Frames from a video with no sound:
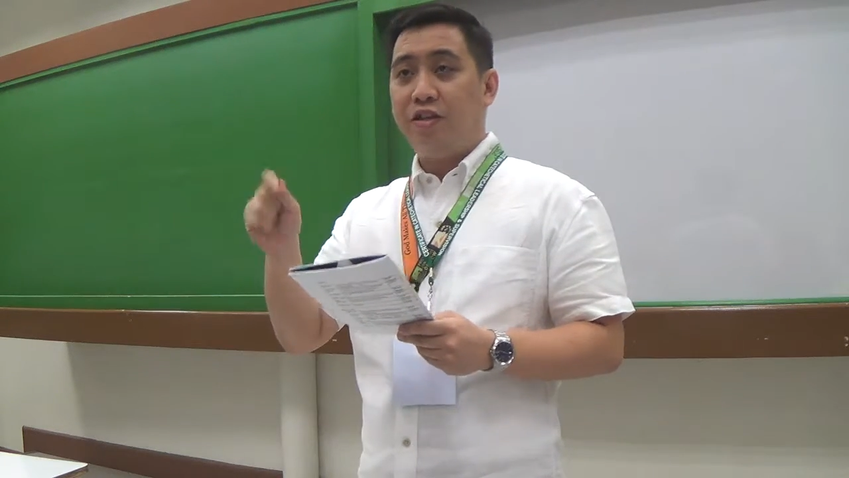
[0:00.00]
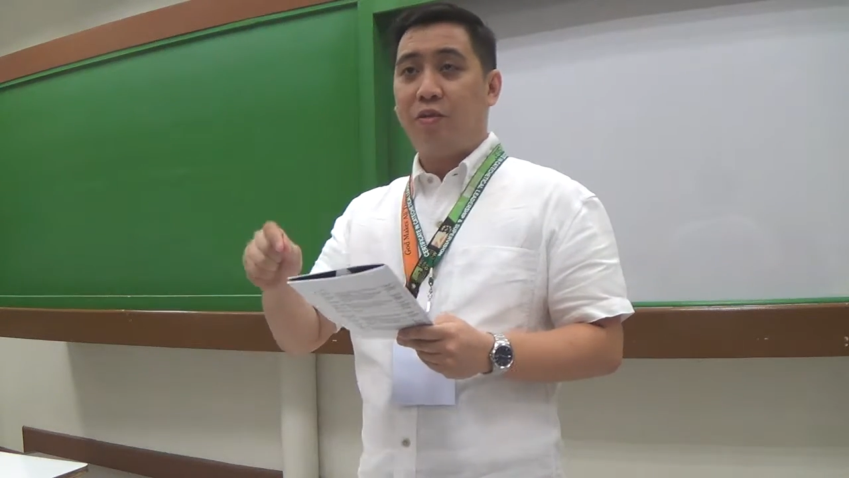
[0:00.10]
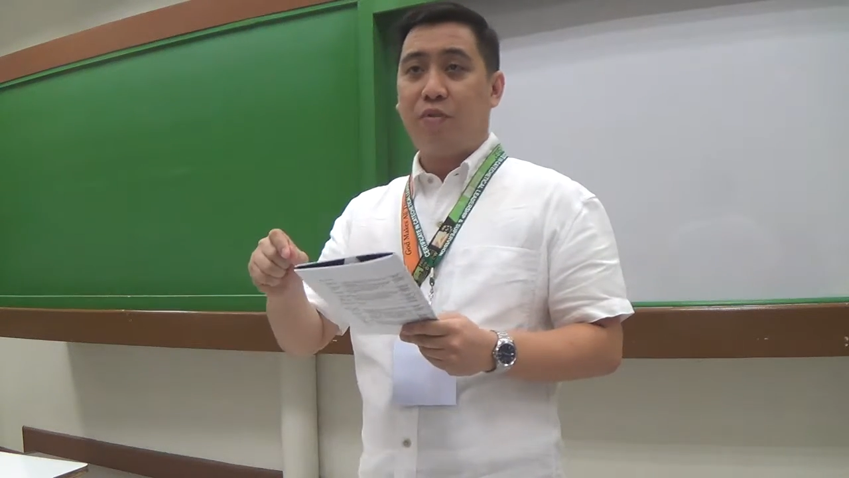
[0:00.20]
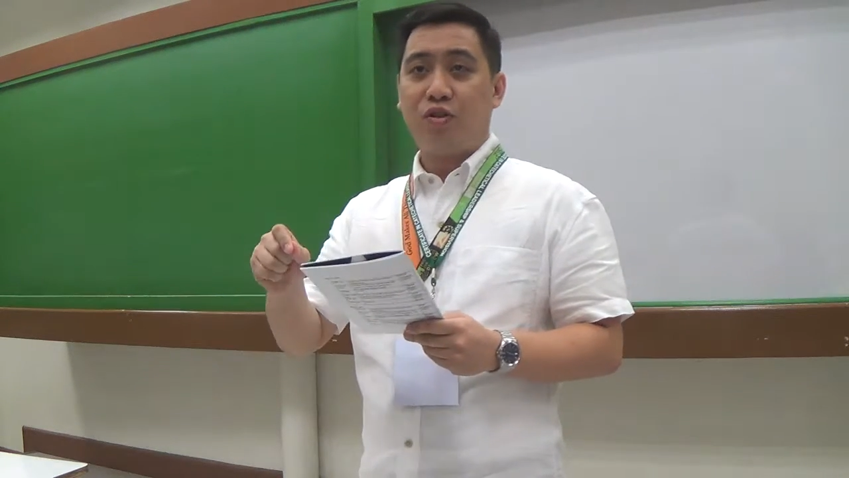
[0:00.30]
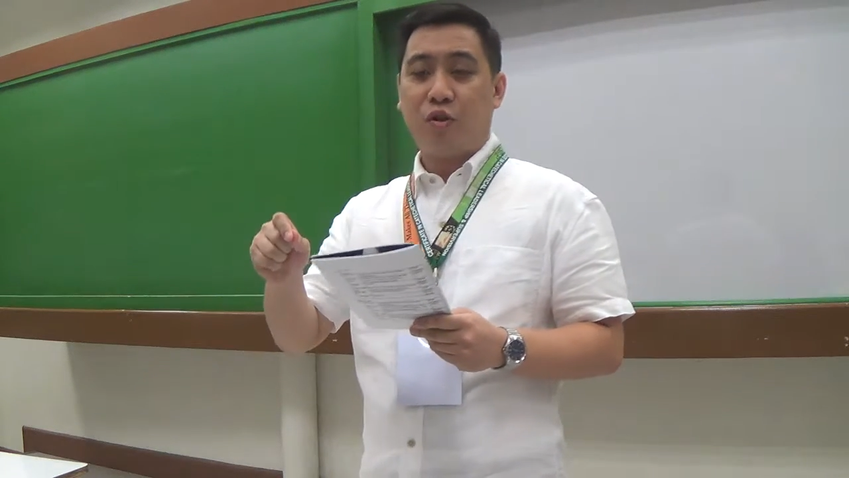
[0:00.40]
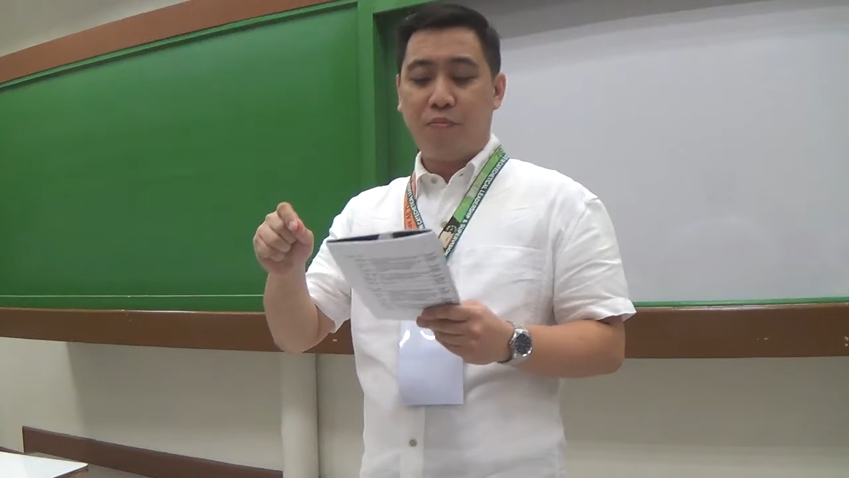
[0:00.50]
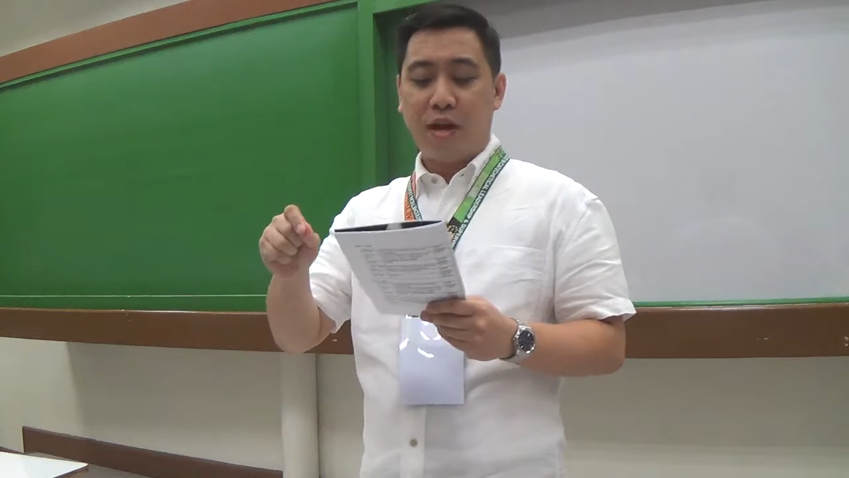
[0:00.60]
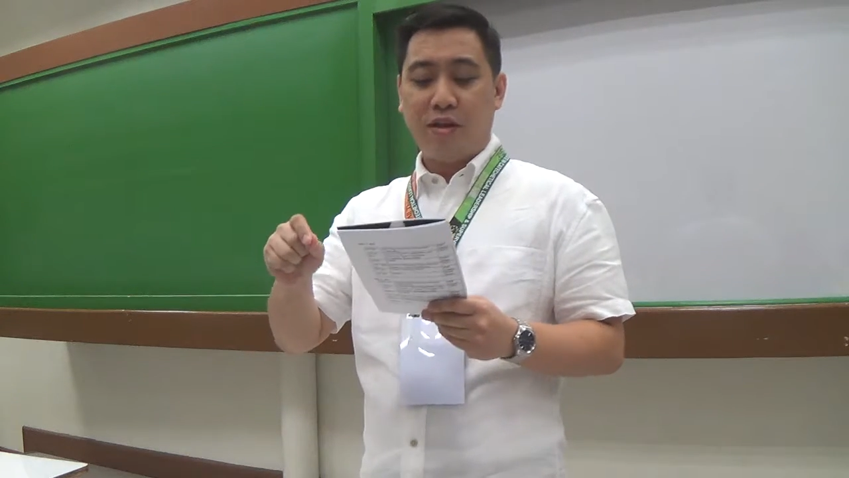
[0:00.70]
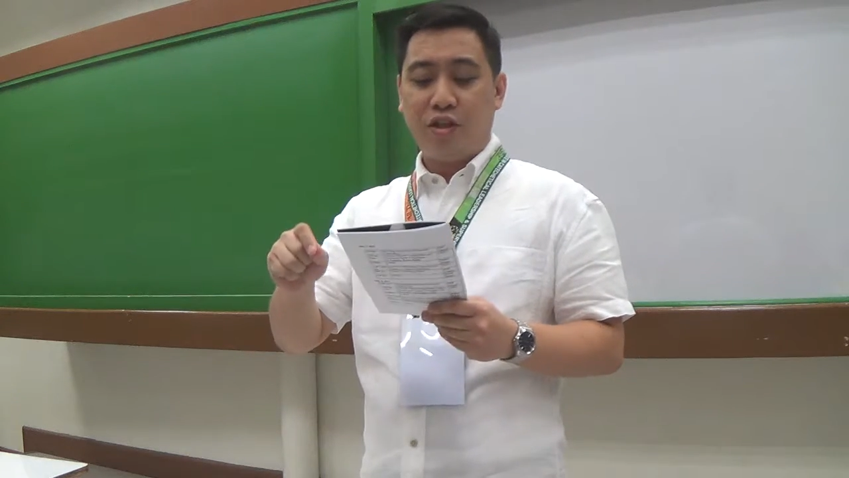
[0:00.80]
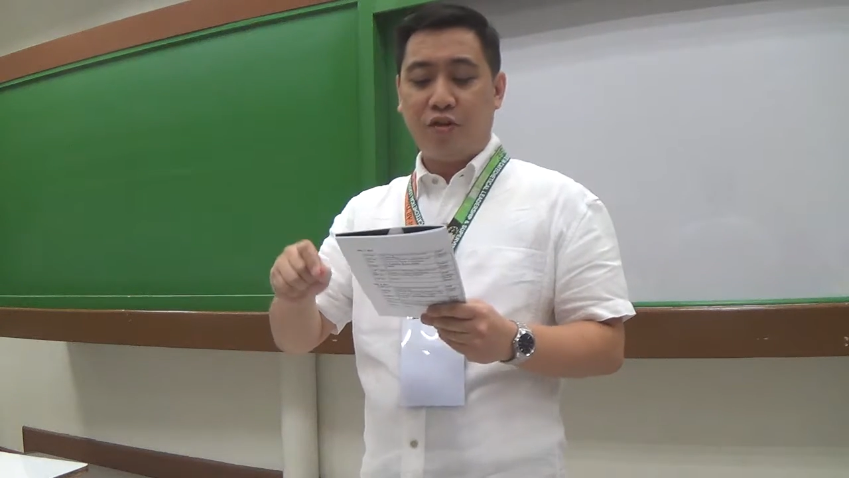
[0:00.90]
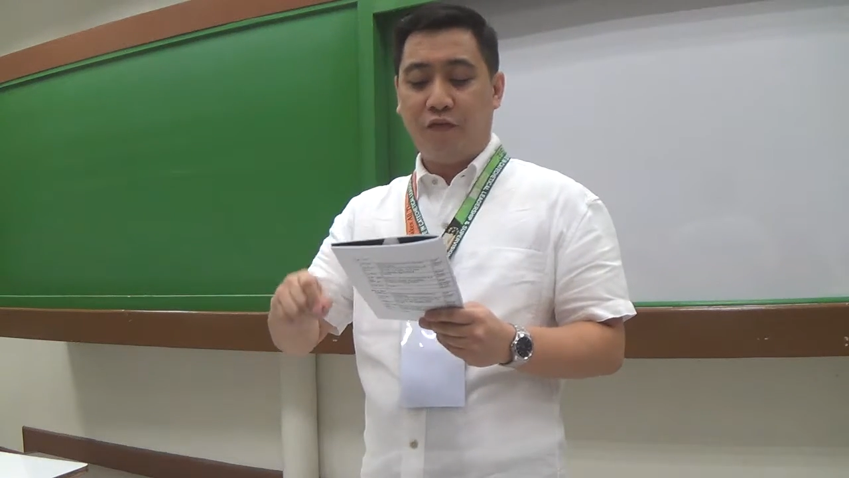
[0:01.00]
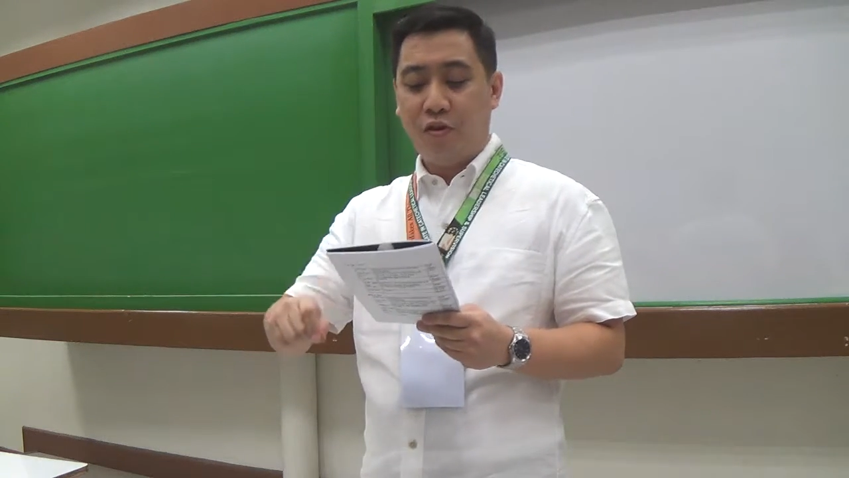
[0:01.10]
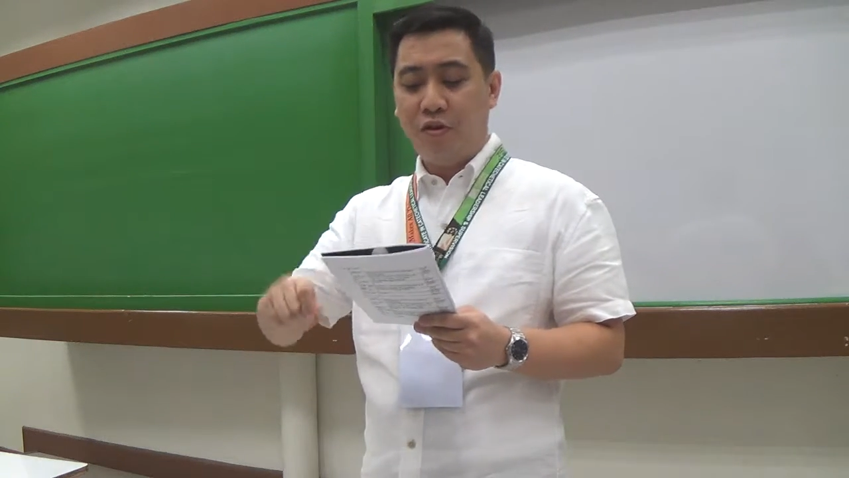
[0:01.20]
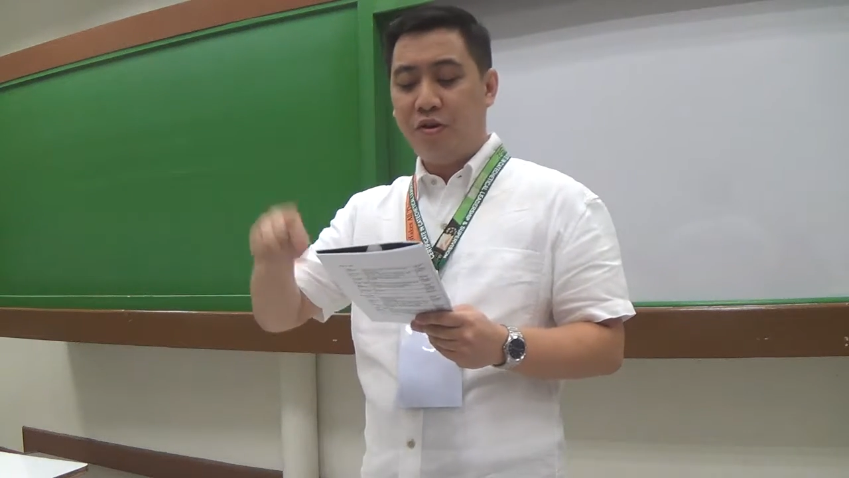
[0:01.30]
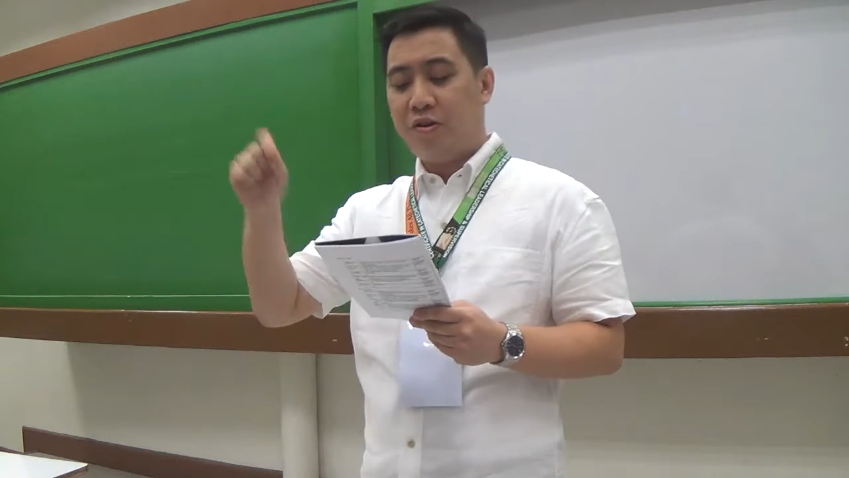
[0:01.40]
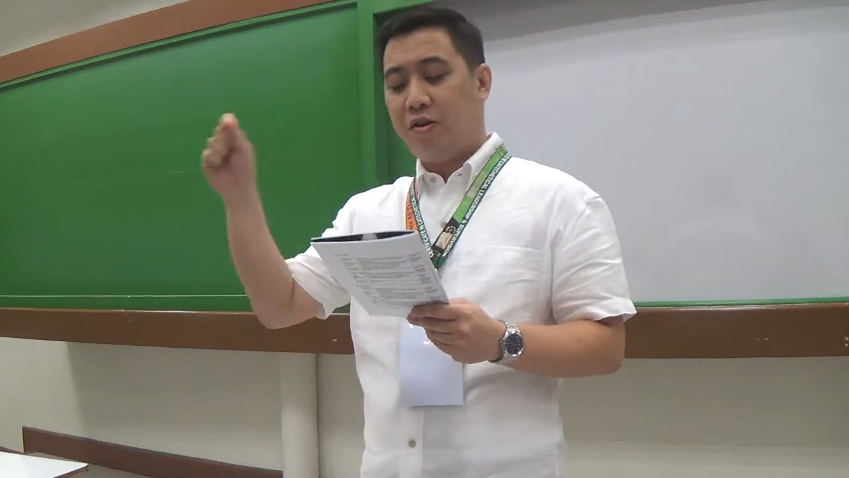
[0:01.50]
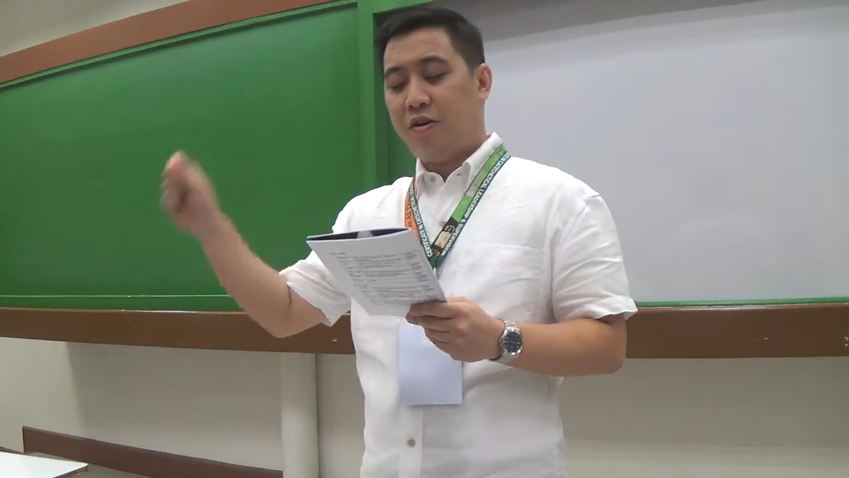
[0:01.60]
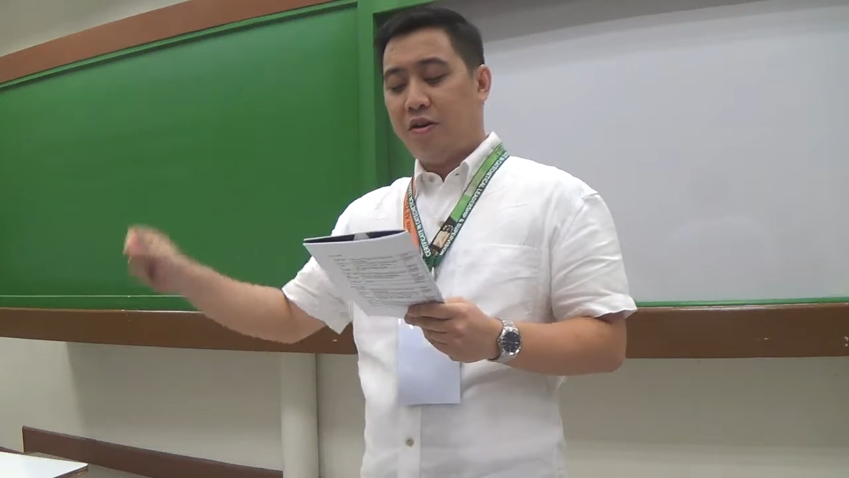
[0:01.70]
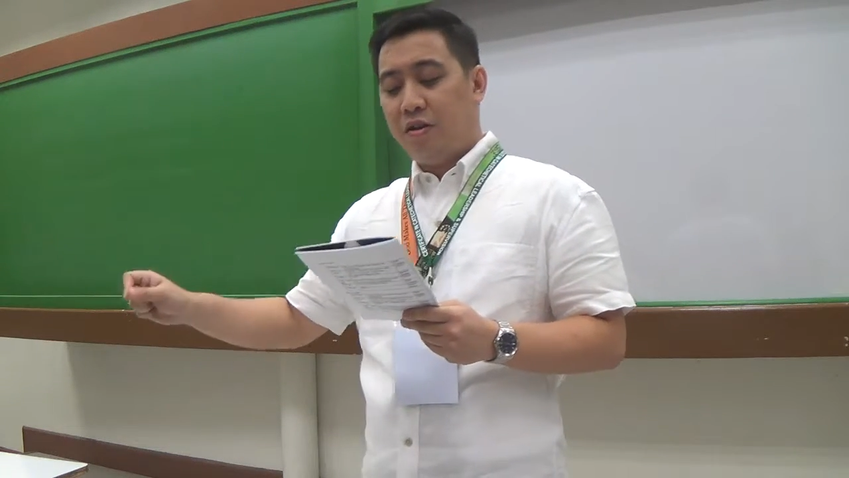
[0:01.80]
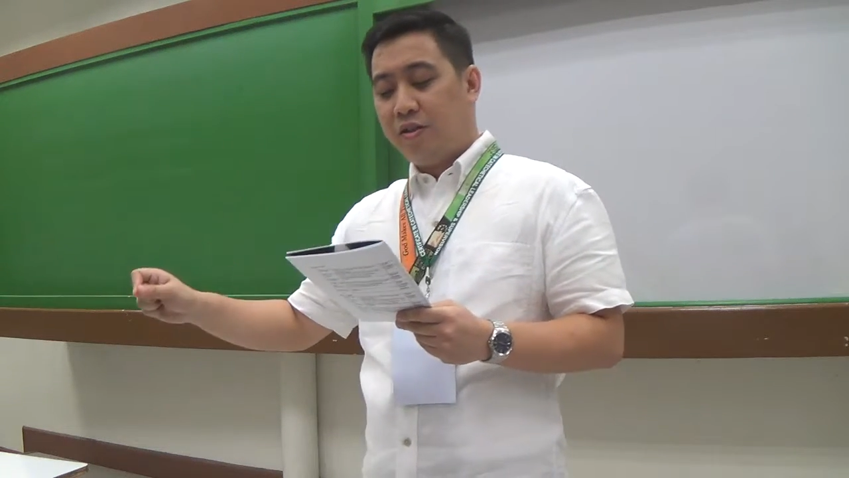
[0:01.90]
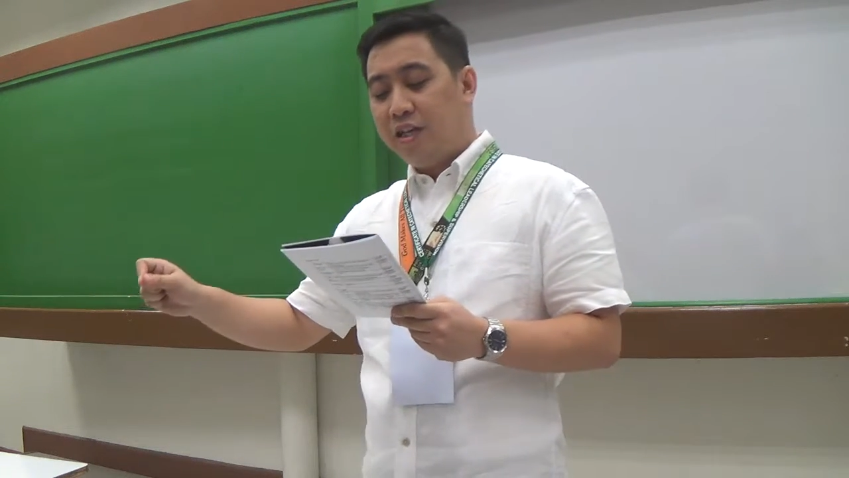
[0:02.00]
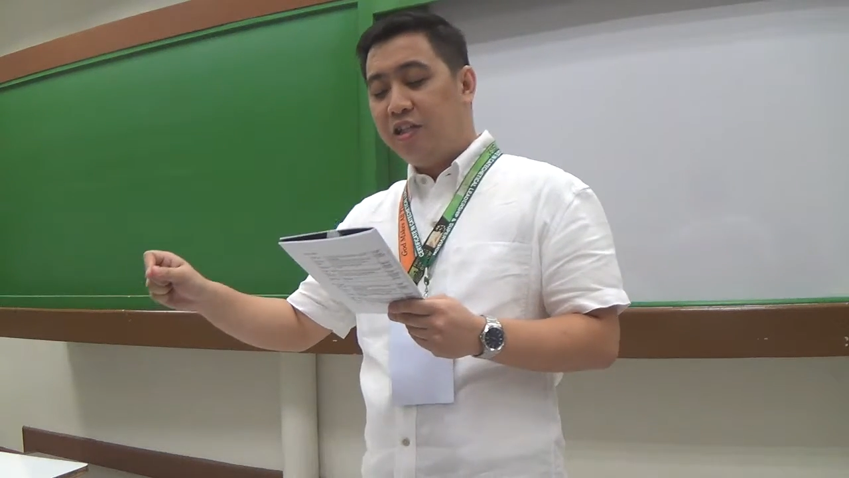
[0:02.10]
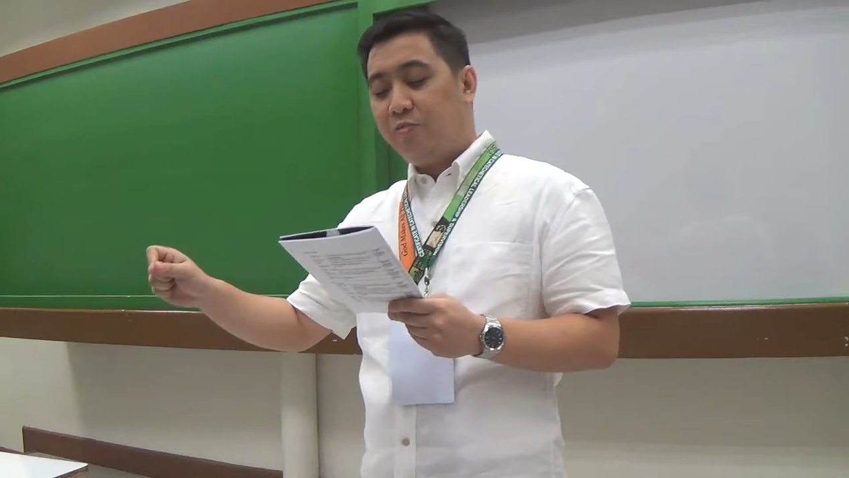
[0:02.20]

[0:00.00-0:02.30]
John Bosco Parish for St.